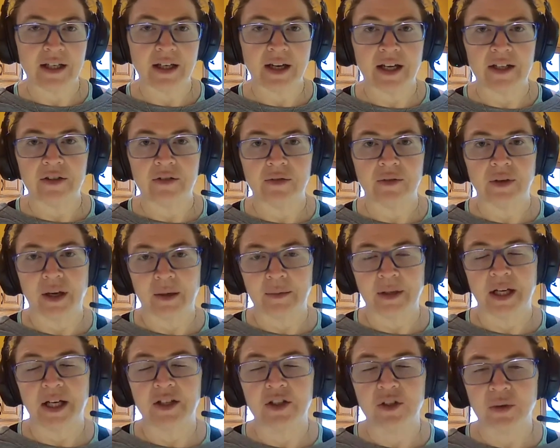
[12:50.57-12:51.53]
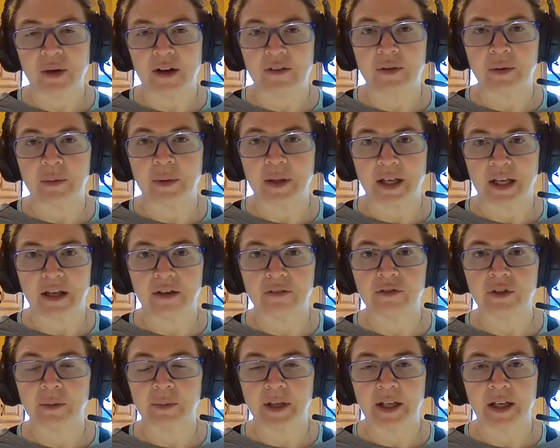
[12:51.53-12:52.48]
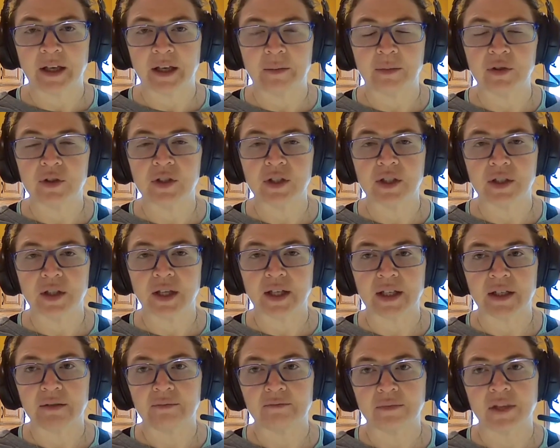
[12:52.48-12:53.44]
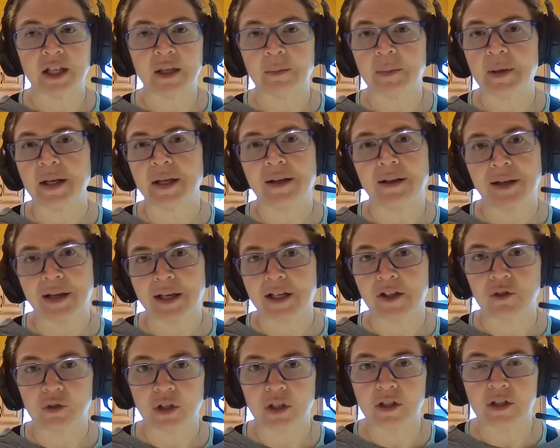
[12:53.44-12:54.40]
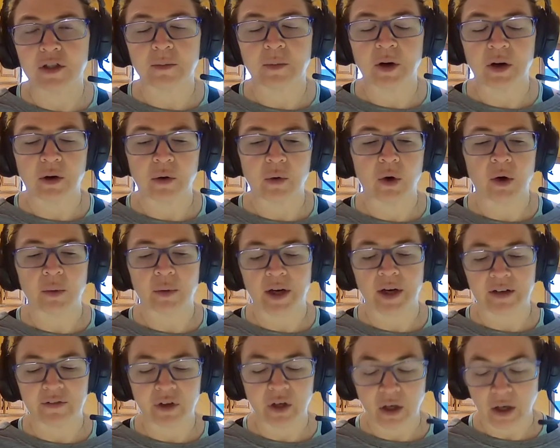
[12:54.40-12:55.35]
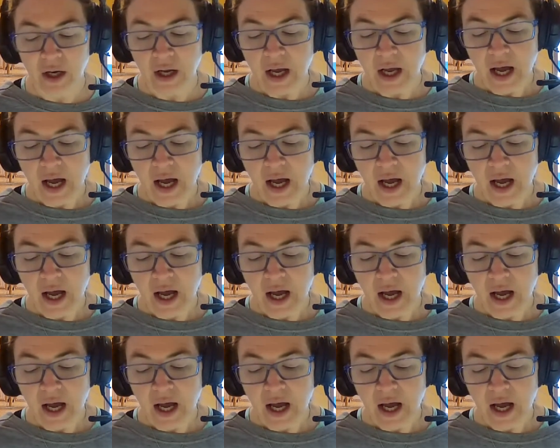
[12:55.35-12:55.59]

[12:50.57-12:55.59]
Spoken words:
I mean, I do have a plan for being able to like keep it and I can drink it tomorrow or whatever.